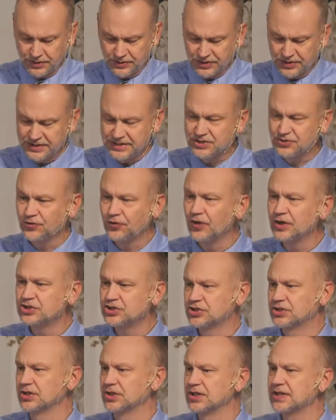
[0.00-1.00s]

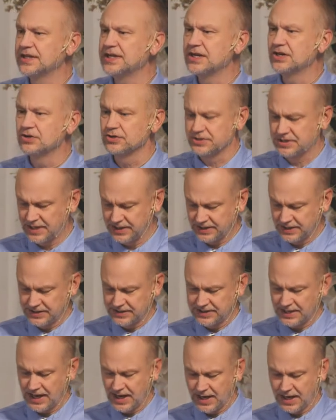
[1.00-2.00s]
dysfunctional leaders at the
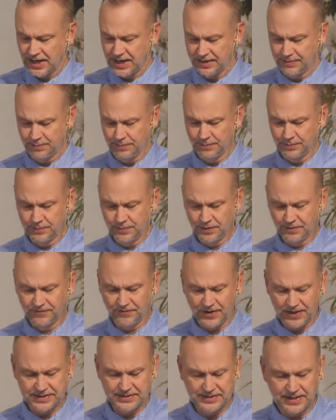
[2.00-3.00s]
time of
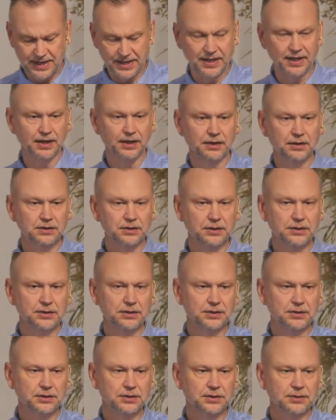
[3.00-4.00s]
Isaiah
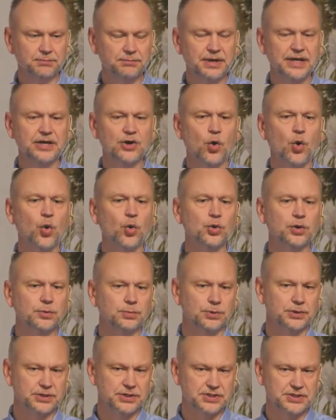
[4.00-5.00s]
made
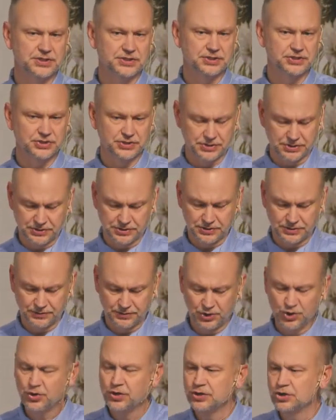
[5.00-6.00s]
horrible decisions.
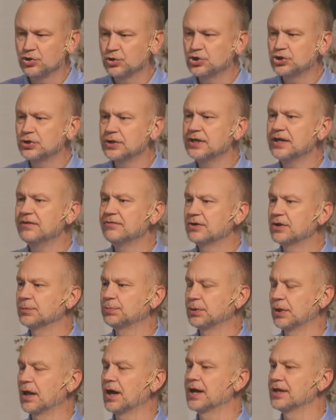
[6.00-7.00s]
You shouldn't even
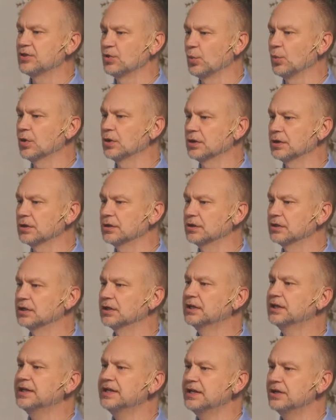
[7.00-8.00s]
apply the word
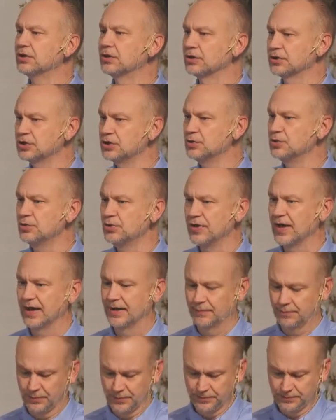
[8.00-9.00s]
leader to
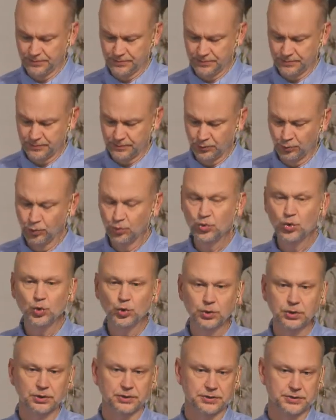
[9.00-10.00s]
them.
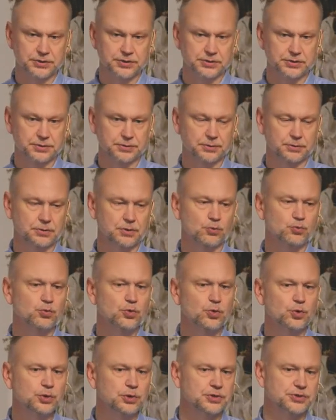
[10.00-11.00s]
Rulers, the
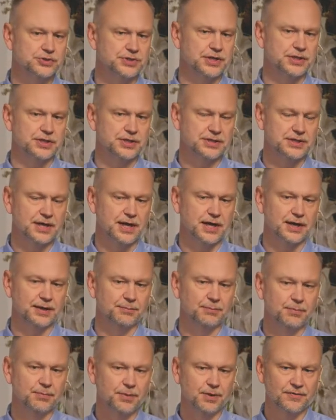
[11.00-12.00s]
rulers at the
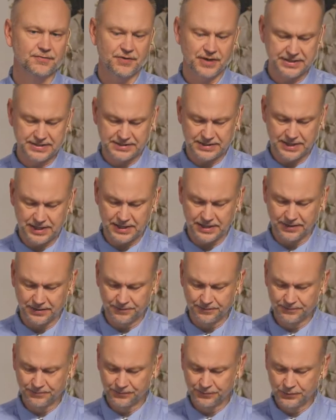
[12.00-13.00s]
time of Isaiah.
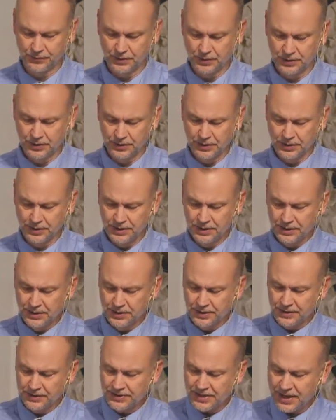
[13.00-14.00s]

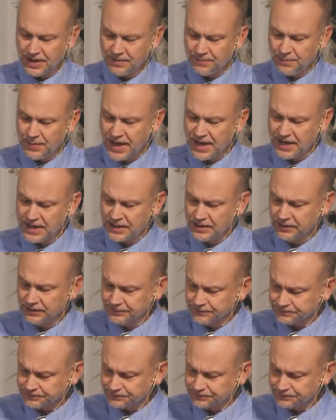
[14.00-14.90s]
They made